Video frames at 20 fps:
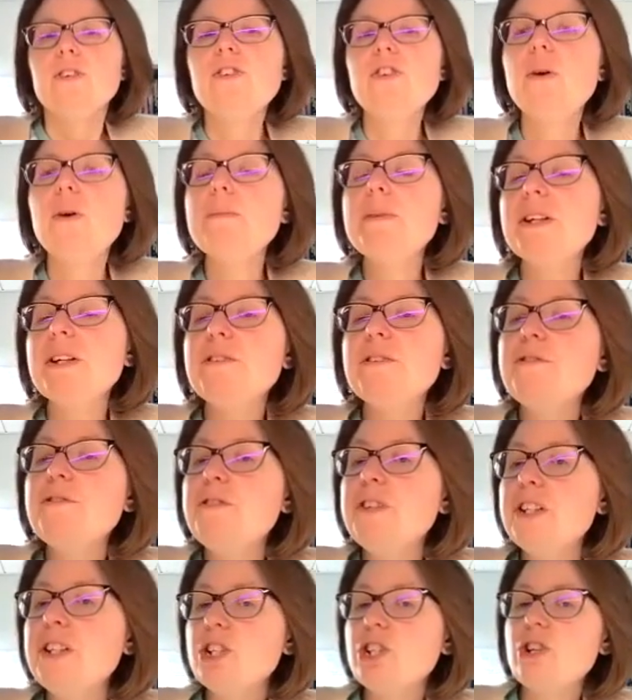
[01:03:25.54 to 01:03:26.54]
So I'm going to
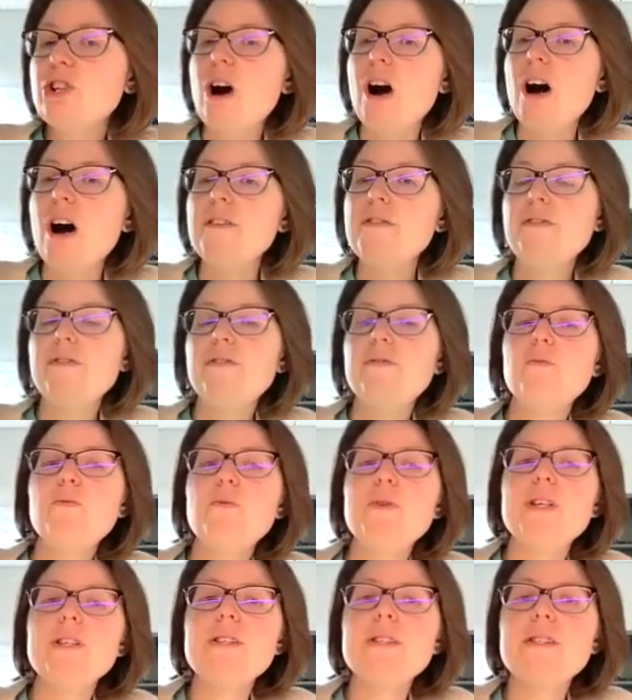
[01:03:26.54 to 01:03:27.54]
finish off
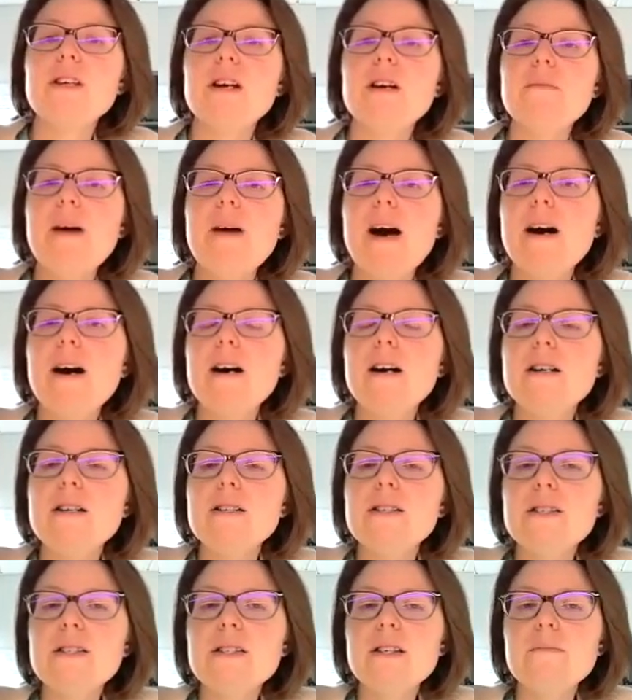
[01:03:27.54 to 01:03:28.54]
with
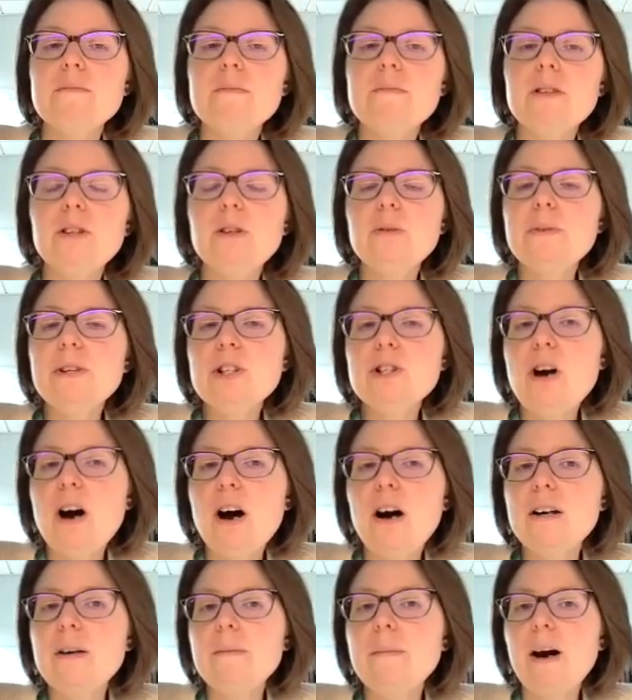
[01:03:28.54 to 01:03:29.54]
a little bit of
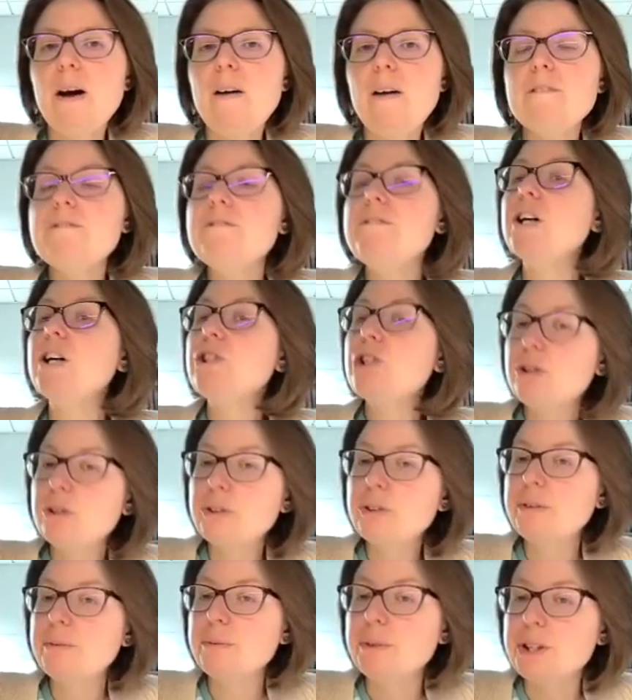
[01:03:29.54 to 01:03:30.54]
talk about
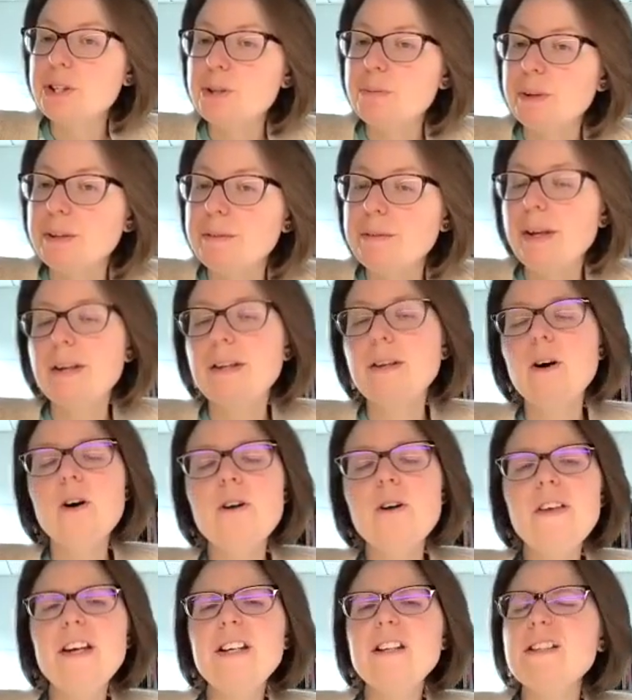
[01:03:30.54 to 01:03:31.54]
functional enrichment, and
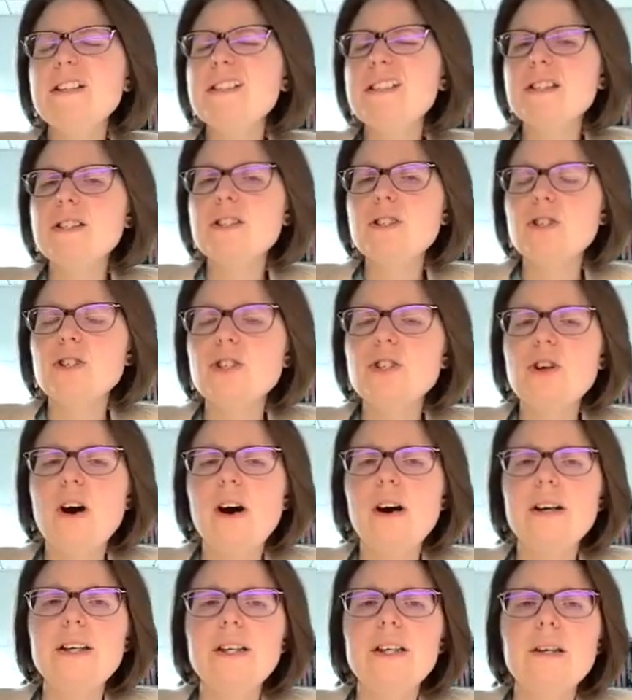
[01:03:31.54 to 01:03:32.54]
all that is just
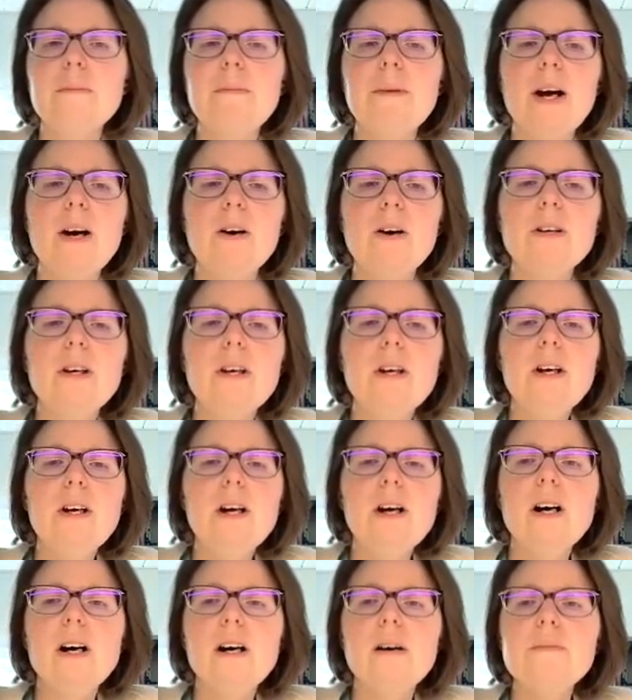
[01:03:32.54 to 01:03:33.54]
talking about
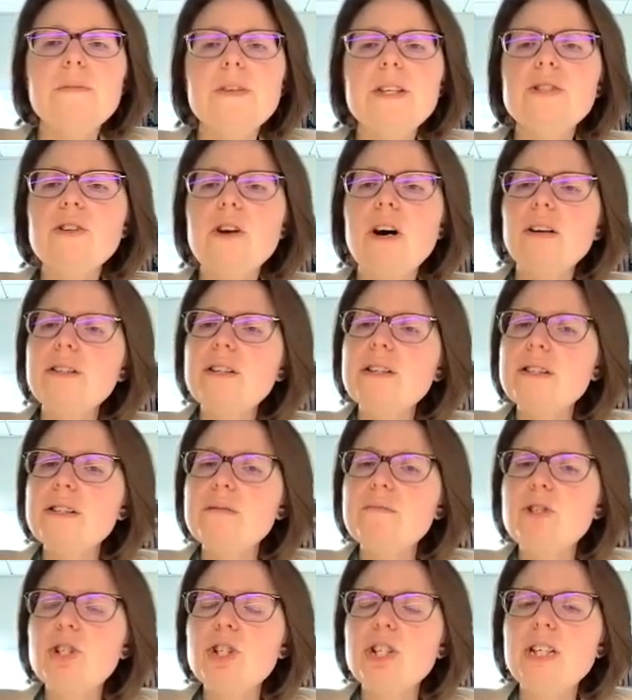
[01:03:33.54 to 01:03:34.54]
these
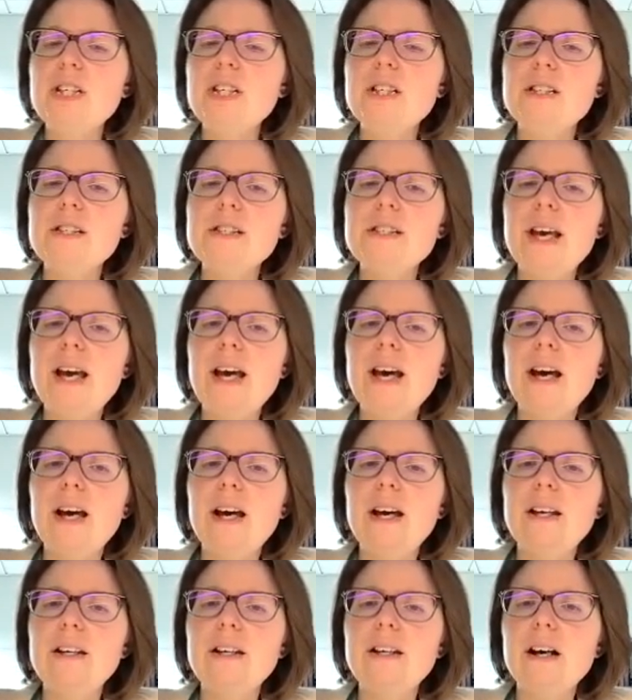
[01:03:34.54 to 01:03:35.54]
autism genes
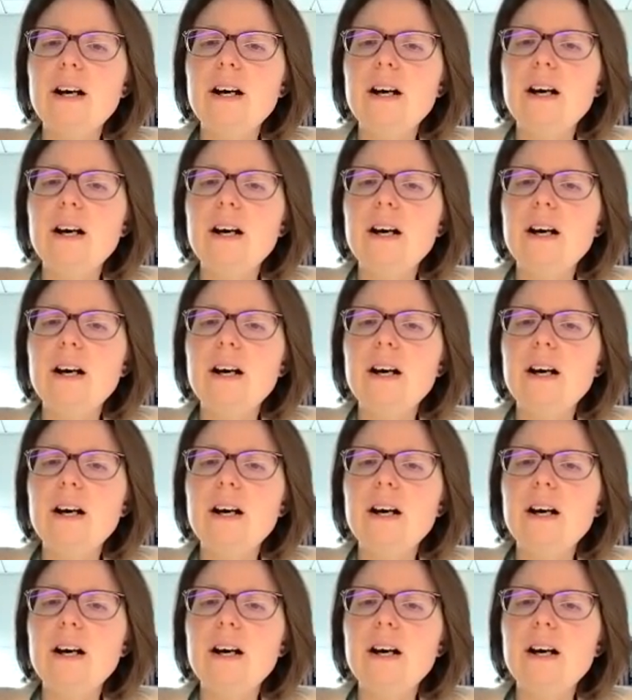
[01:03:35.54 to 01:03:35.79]
and